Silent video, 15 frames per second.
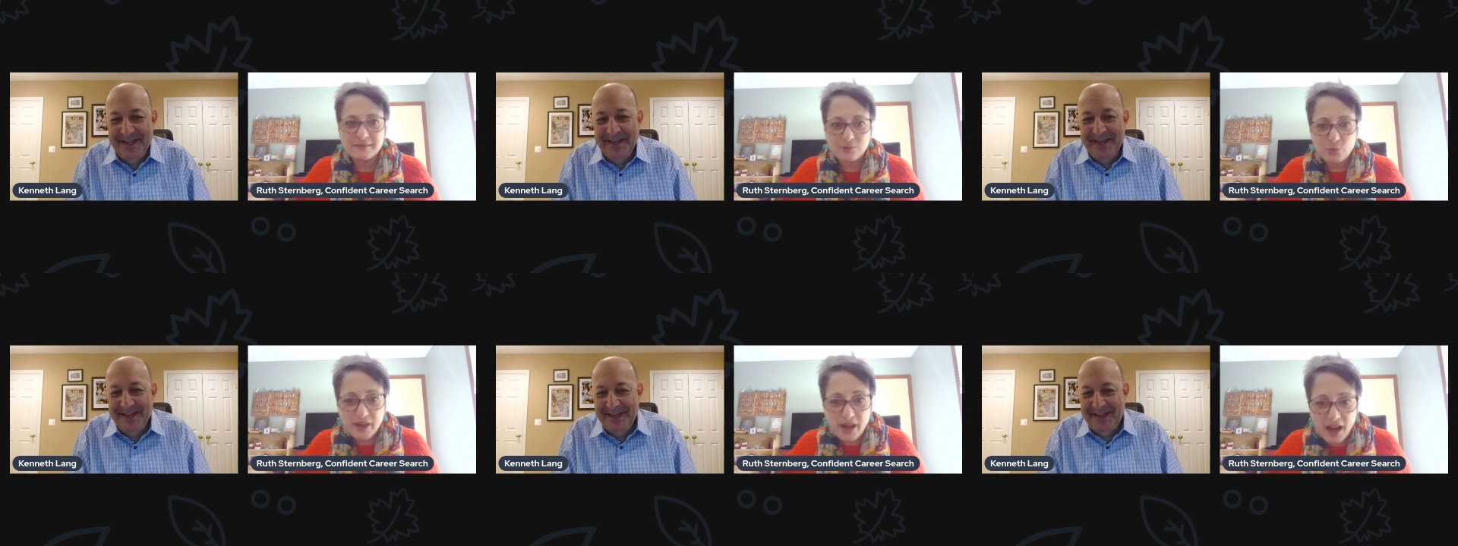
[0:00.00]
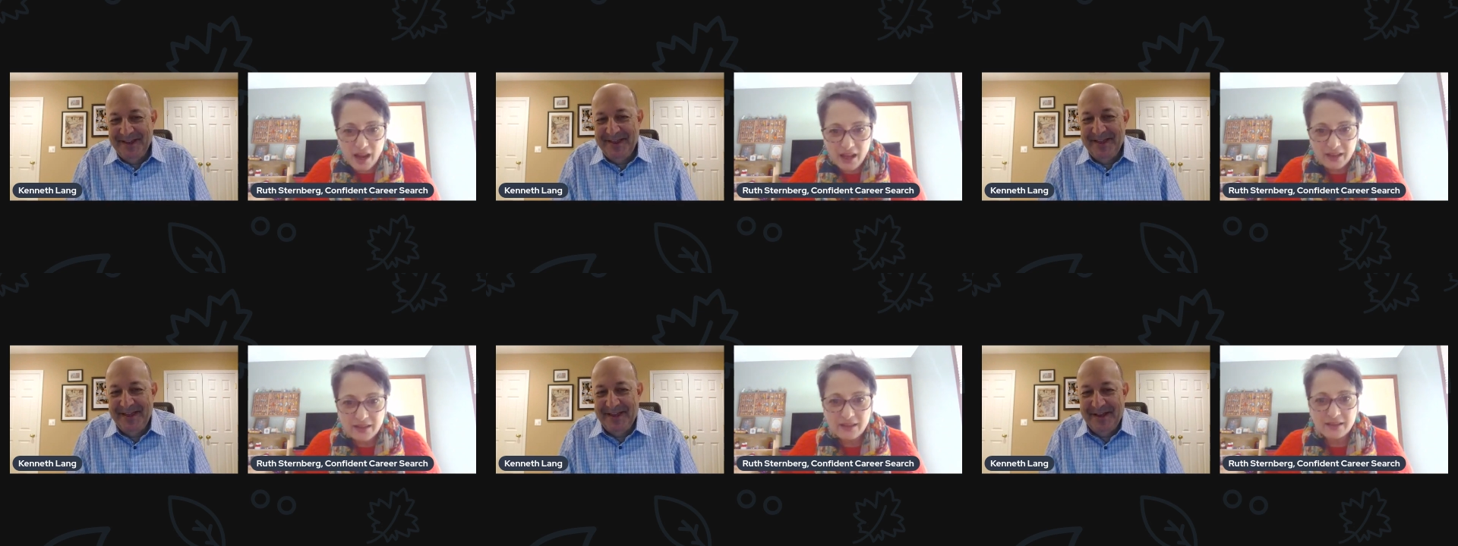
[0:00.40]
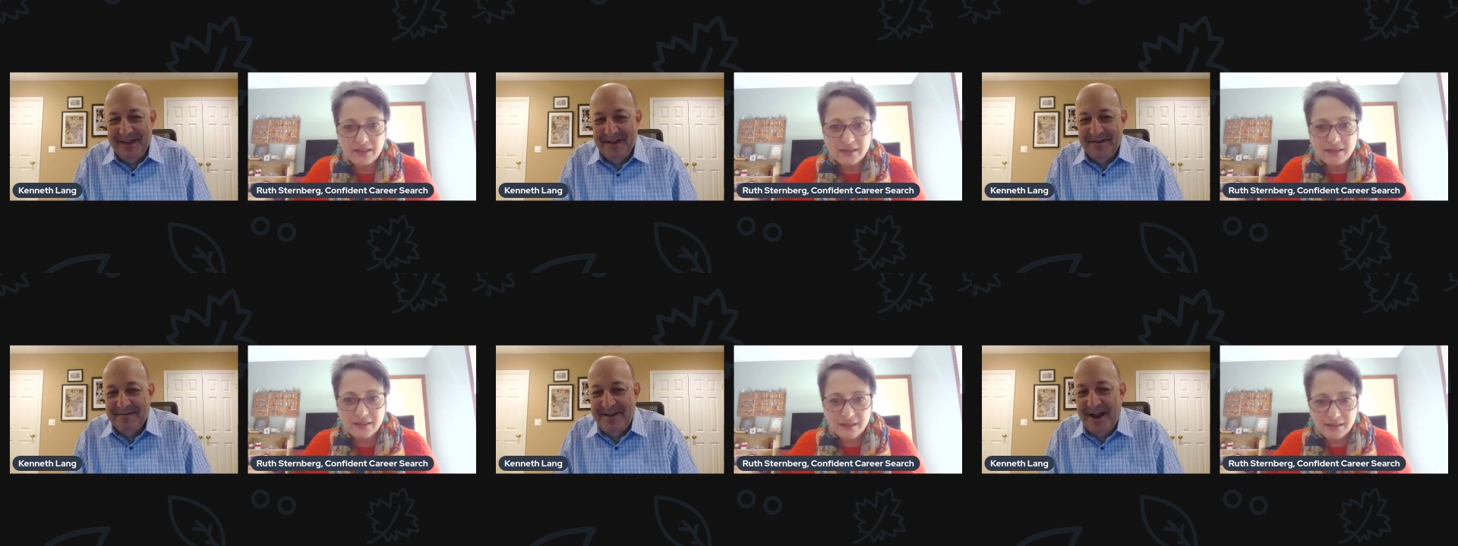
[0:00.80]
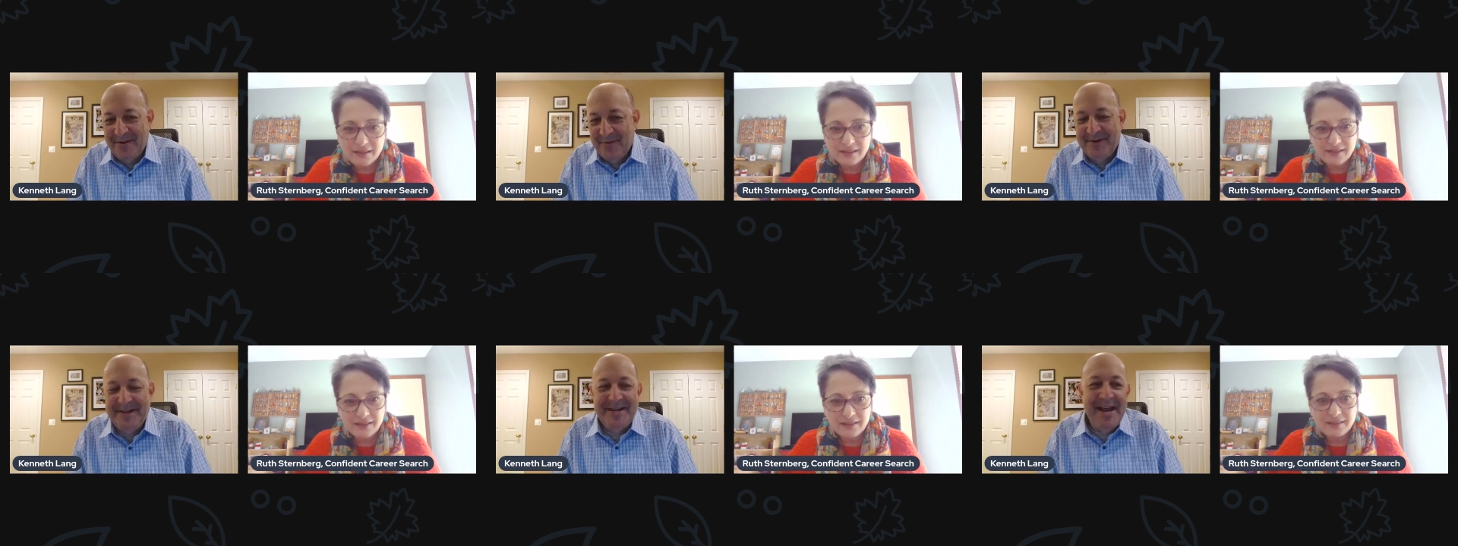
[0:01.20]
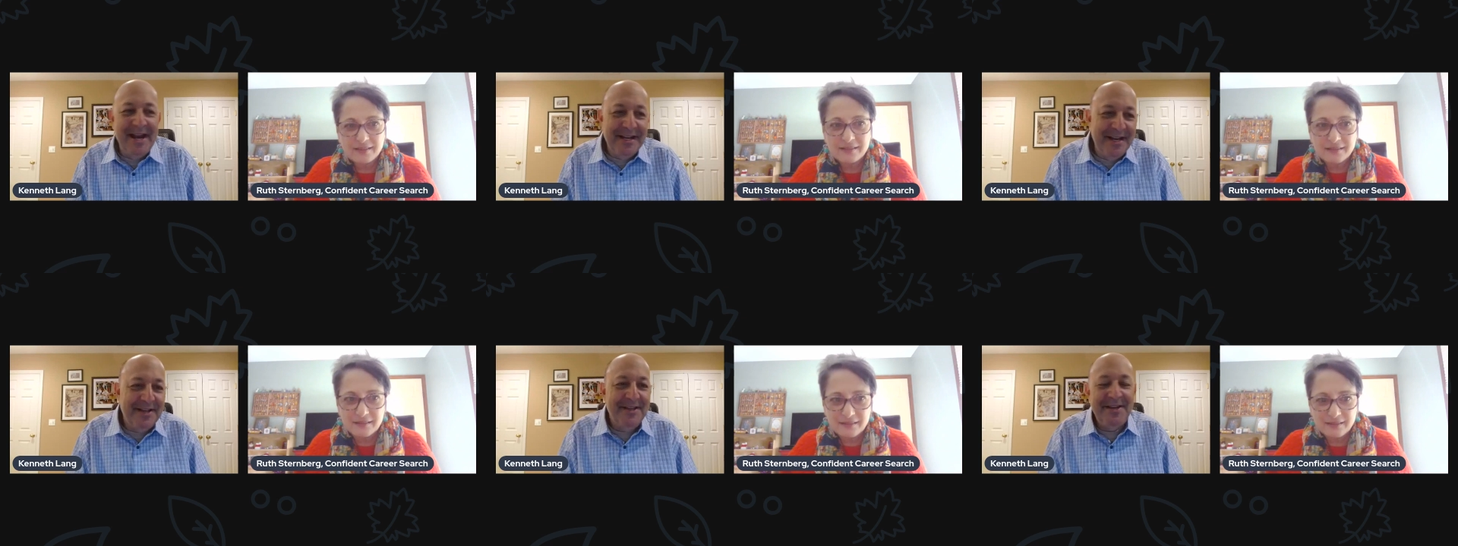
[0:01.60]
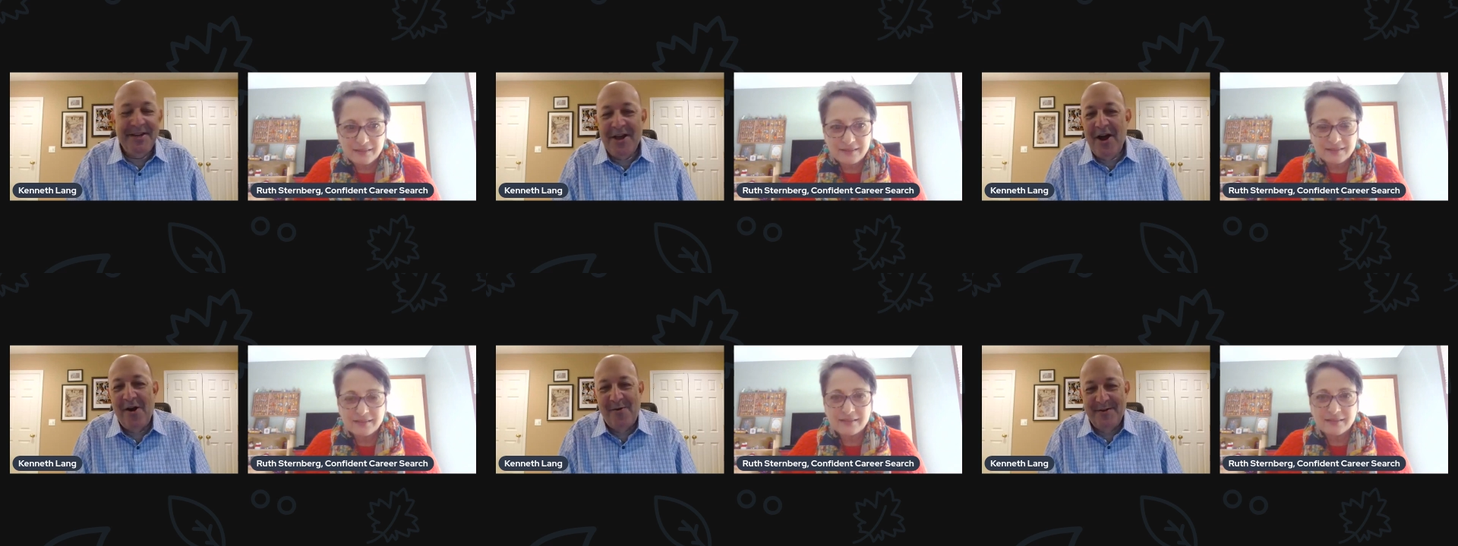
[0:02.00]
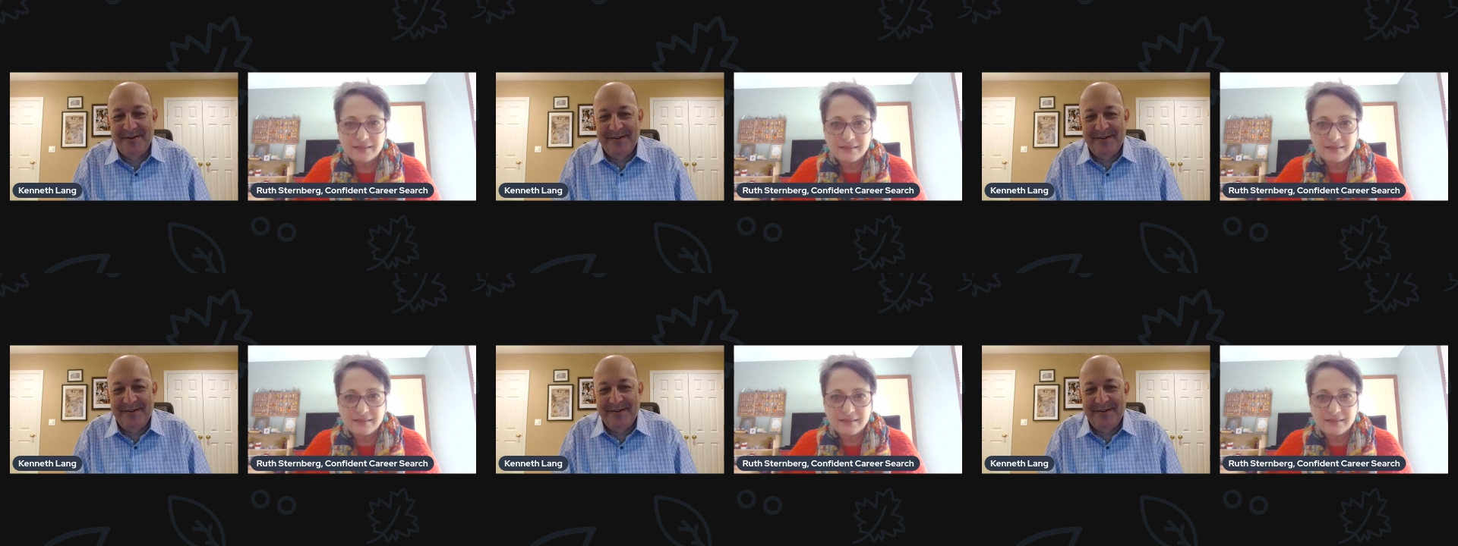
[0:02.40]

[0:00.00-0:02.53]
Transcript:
Speaker 1: we're not not technically no